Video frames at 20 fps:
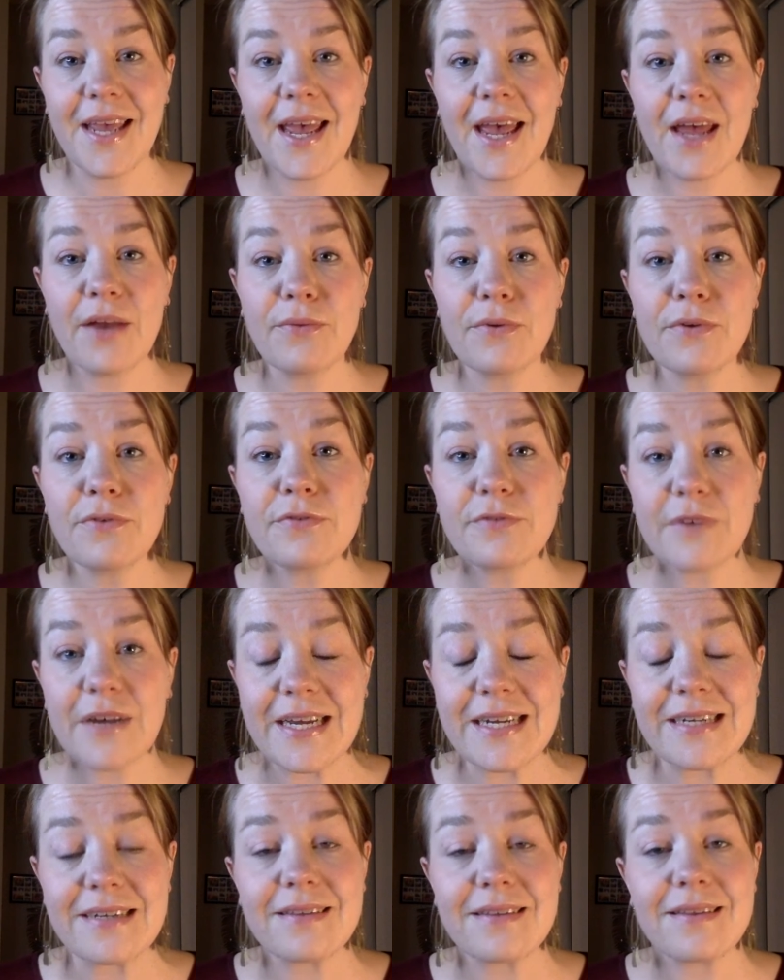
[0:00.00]
And we'll
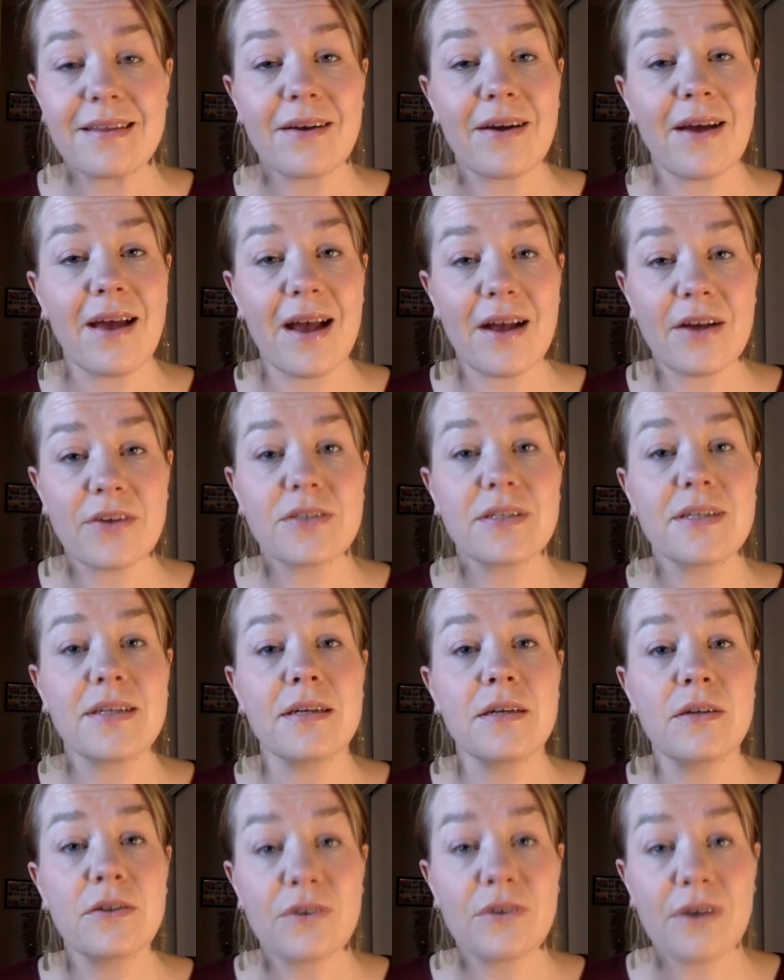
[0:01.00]
find that they're actually
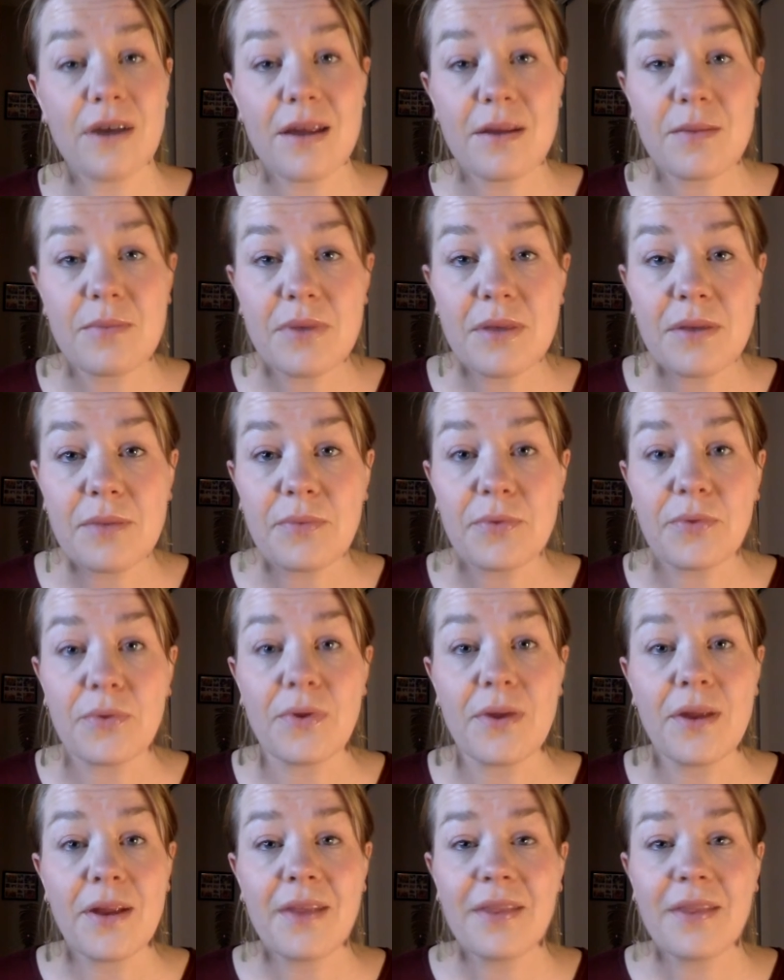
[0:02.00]
great people,